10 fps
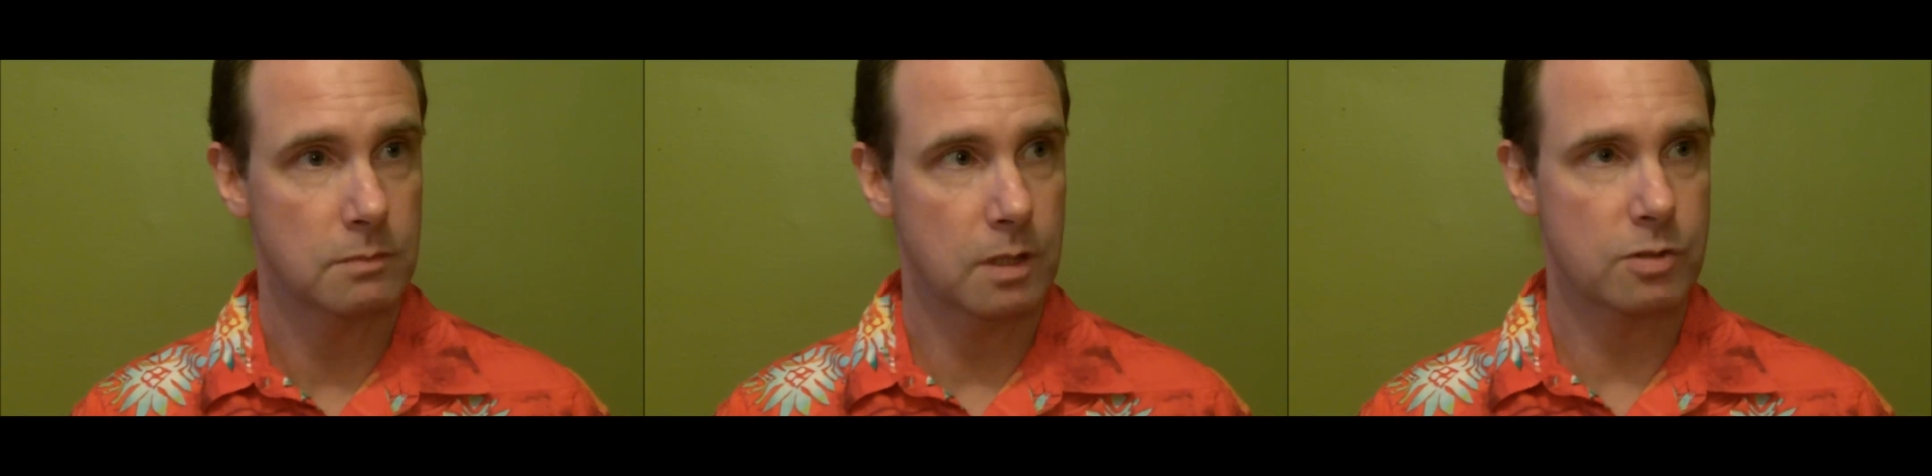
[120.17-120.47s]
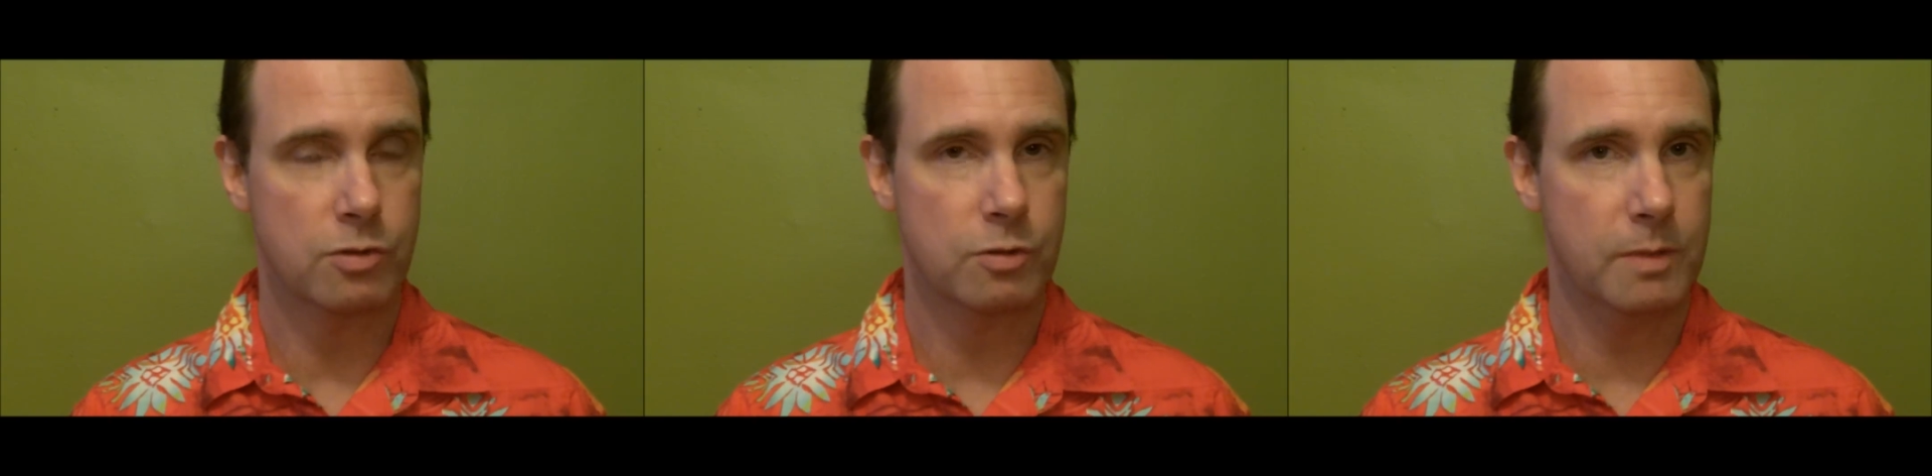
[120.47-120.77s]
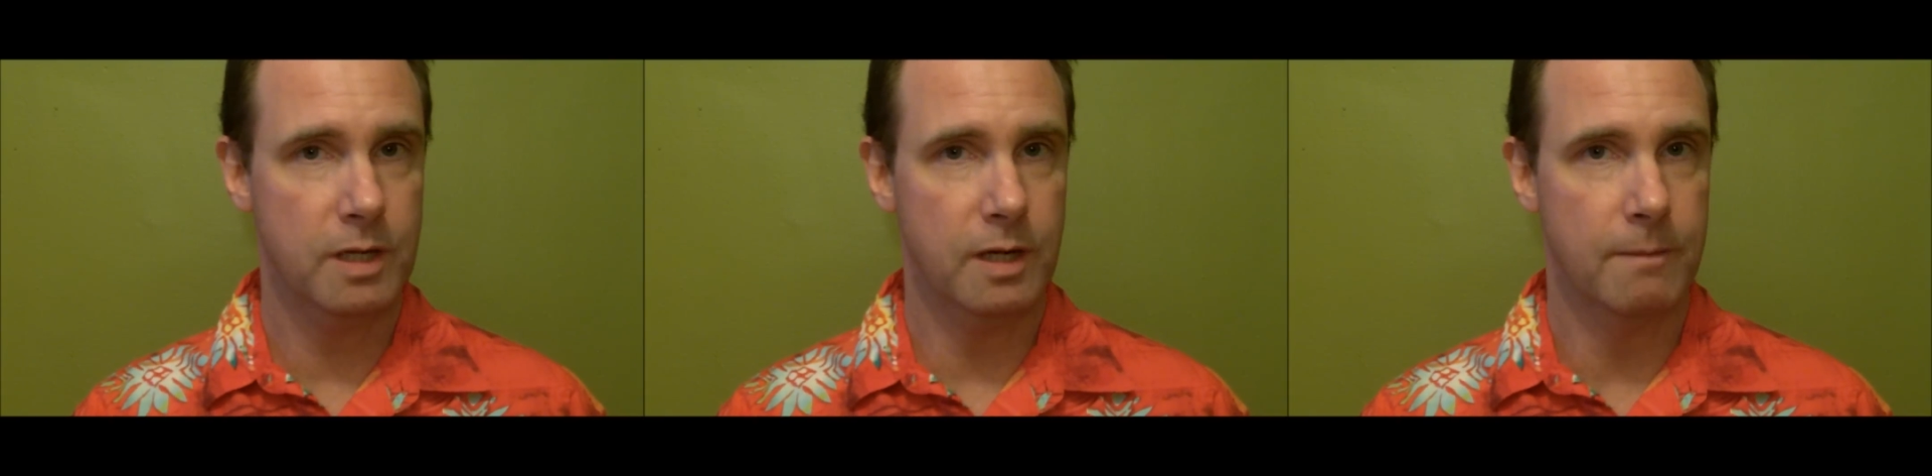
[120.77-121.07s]
on social
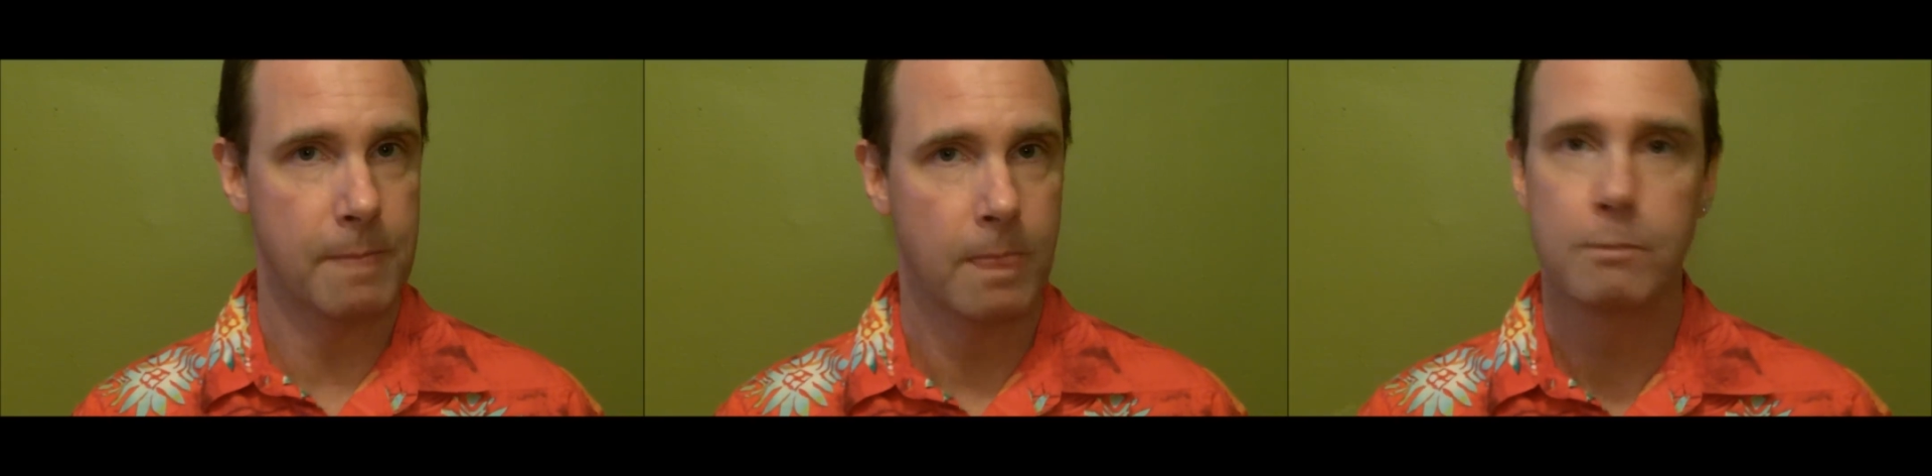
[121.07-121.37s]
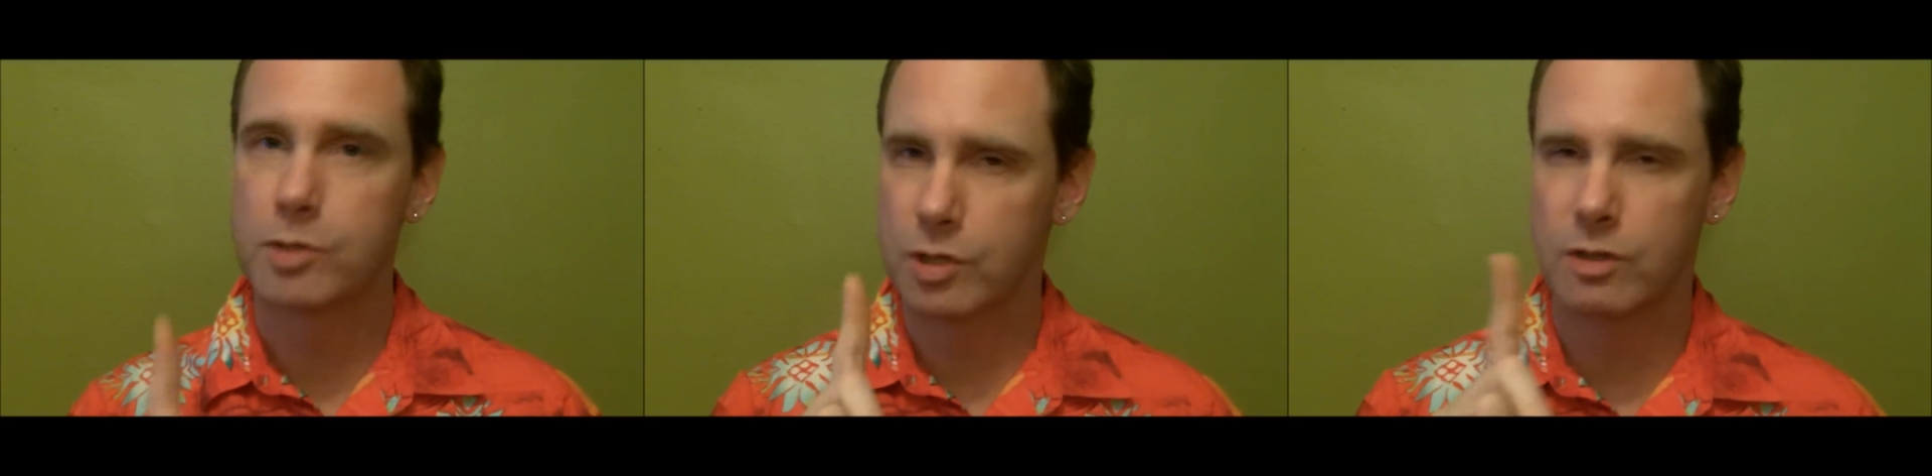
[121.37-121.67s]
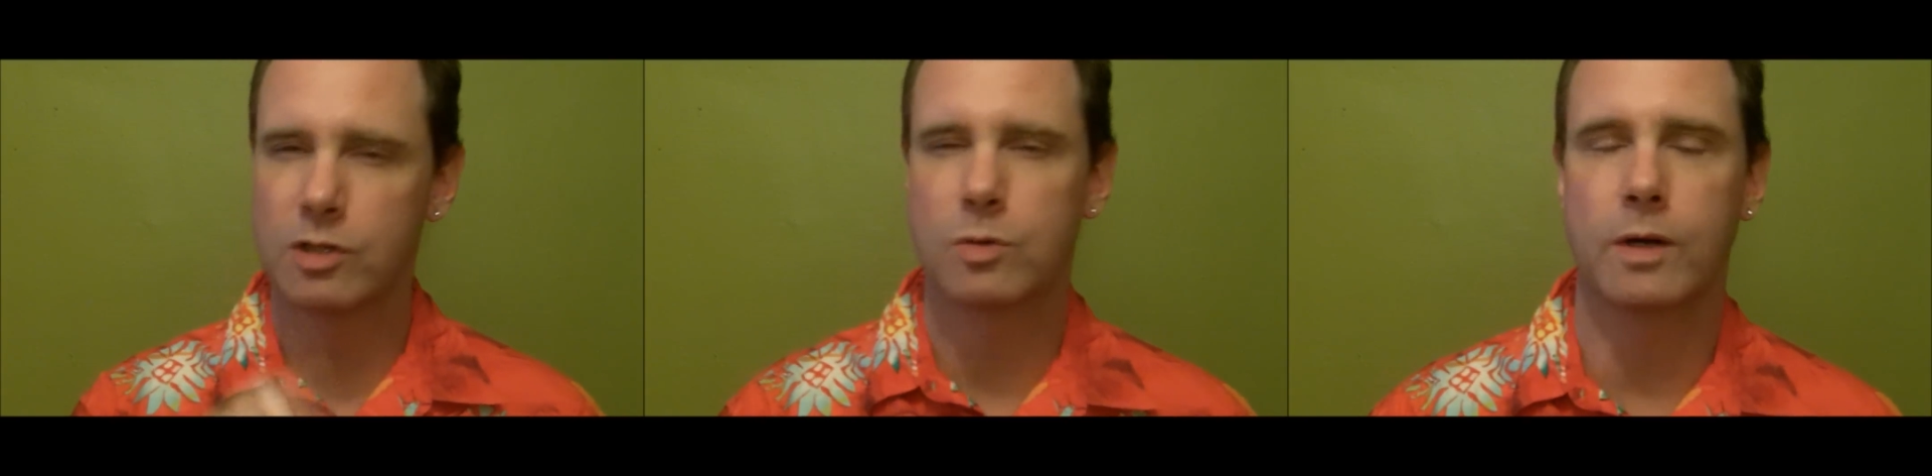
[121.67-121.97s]
media,
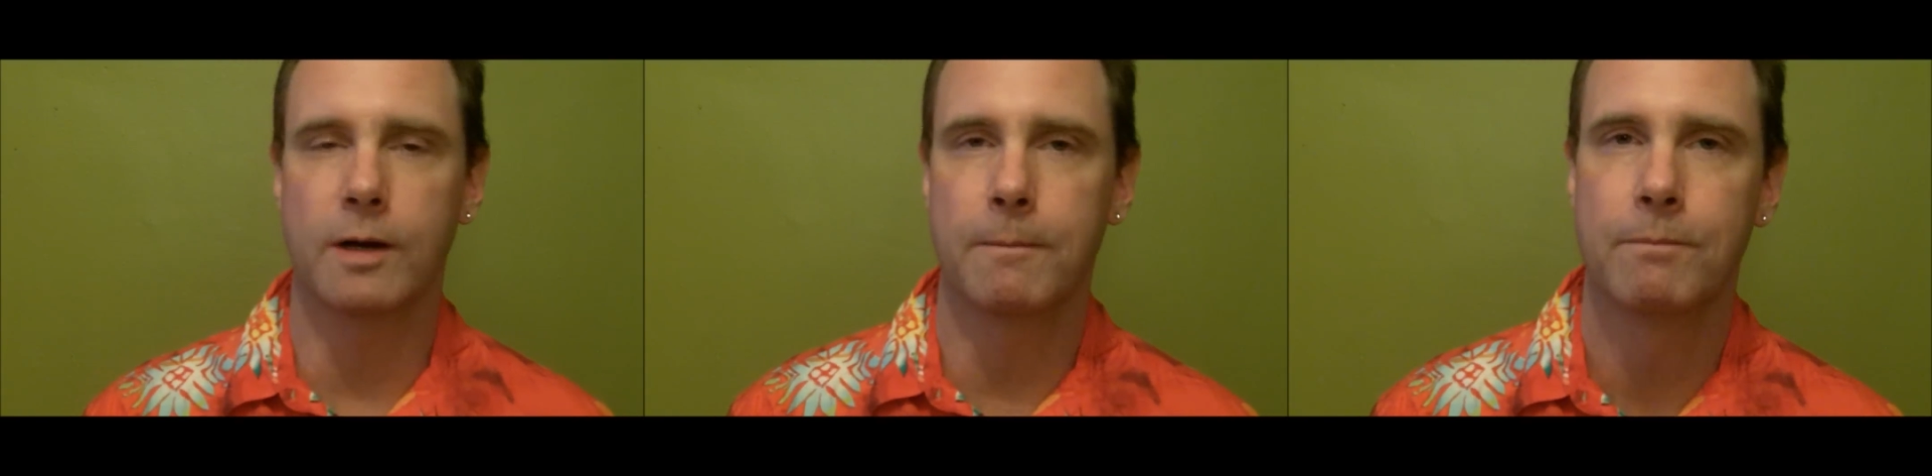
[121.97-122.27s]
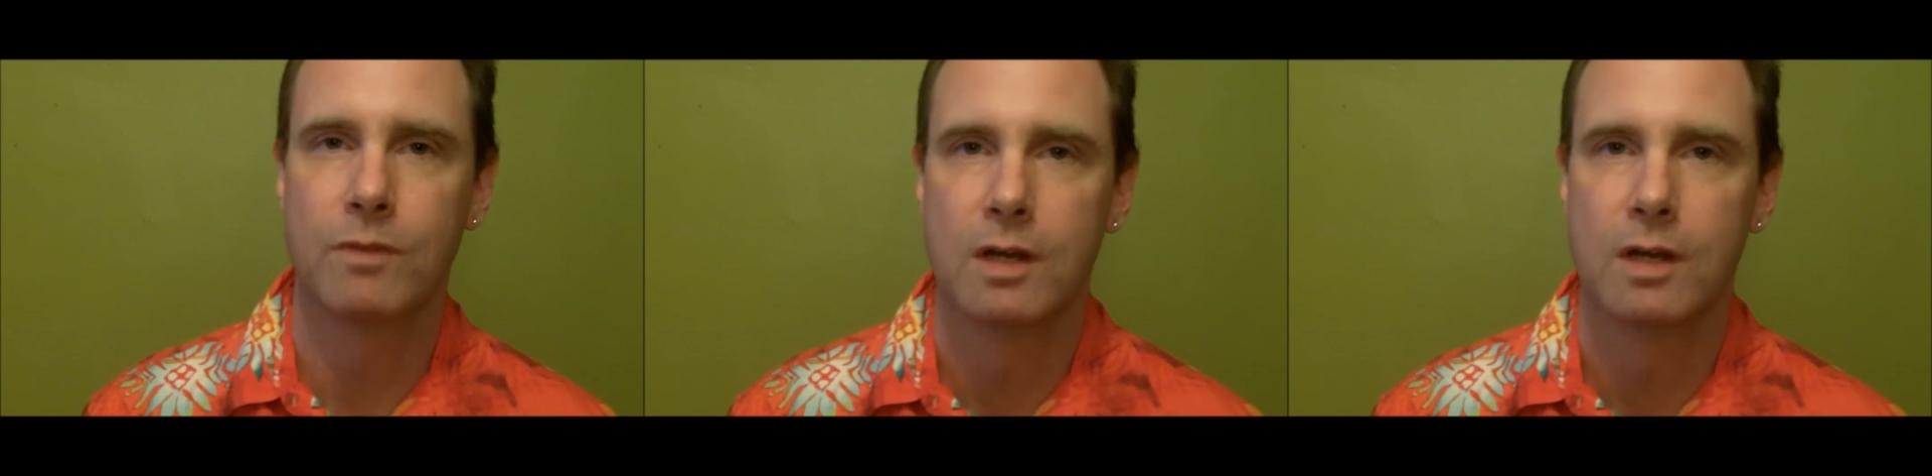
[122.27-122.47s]
particularly Twitter?